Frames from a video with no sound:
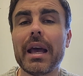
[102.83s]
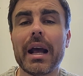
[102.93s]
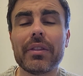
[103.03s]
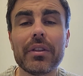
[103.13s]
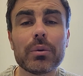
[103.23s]

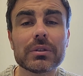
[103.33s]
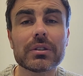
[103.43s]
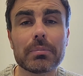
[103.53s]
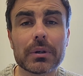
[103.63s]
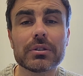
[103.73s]
And then there was
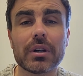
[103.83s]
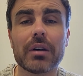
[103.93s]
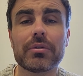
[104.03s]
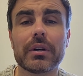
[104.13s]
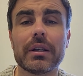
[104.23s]
the burnt
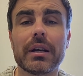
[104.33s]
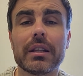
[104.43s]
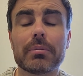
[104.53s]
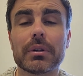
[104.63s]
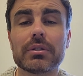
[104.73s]
offering, and
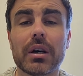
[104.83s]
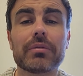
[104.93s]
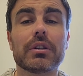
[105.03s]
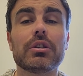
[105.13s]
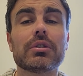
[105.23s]
the burnt
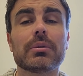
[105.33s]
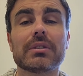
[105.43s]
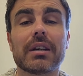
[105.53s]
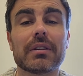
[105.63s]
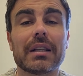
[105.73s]
offering usually was
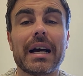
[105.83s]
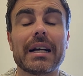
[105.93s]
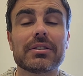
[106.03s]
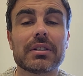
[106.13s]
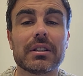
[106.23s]
given
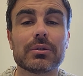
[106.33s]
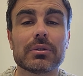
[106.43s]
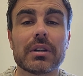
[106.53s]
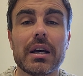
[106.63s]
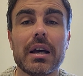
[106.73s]
last, and this
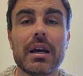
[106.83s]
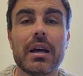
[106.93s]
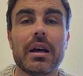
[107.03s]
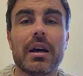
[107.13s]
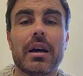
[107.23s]
was
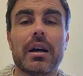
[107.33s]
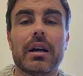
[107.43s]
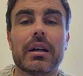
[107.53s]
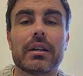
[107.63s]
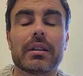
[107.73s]

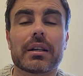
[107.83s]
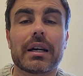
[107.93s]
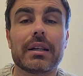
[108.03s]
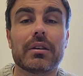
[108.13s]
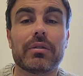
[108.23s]

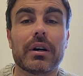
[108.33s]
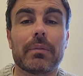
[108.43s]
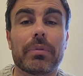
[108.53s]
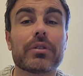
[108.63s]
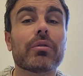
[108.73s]
kind of
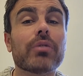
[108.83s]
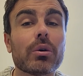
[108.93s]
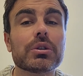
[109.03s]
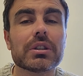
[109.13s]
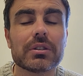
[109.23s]

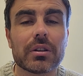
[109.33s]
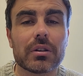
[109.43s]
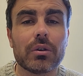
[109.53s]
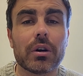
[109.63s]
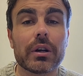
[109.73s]
devotion to the
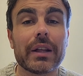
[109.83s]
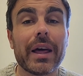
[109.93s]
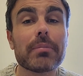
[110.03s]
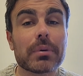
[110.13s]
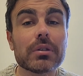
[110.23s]
Lord. And
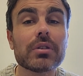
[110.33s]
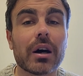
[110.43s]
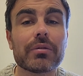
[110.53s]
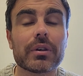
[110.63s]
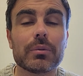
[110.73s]
that burnt
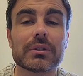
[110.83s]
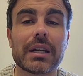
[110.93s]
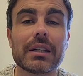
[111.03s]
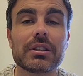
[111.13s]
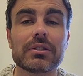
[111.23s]
offering was
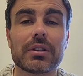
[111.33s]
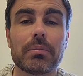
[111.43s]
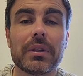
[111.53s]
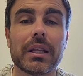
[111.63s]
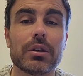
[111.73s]
not just
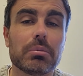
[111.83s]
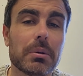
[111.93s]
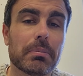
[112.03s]
something that you